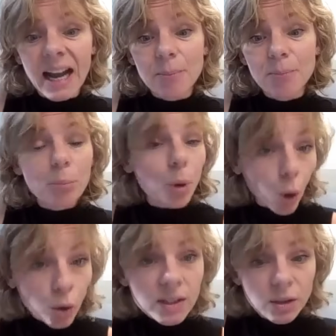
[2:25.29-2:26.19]

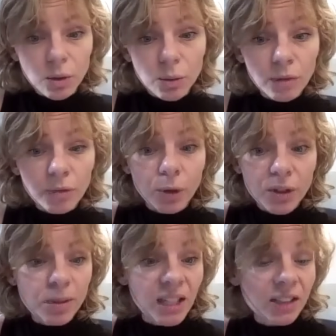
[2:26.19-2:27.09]
but also
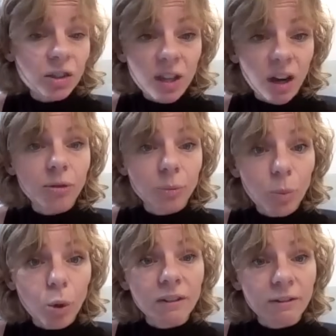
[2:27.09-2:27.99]
for the potential to offer
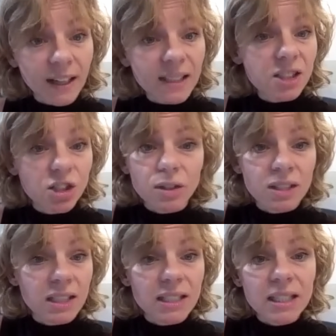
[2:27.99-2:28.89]
more advanced
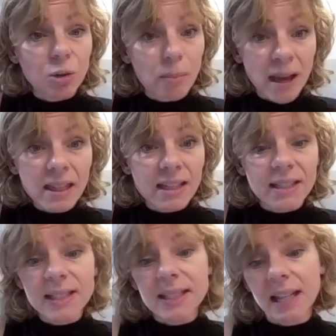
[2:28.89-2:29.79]
geostatistical
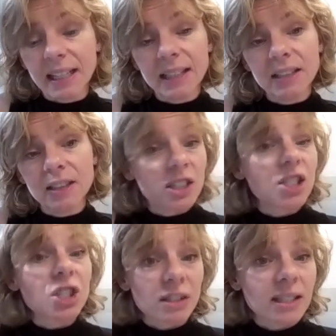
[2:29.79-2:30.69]
methods like
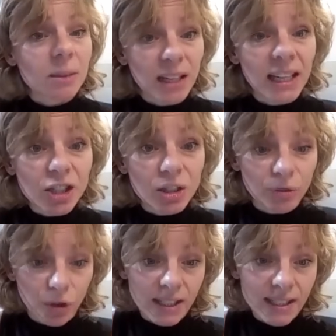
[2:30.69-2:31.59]
conditional
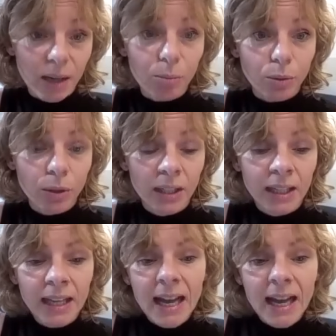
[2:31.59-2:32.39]
simulation, for example.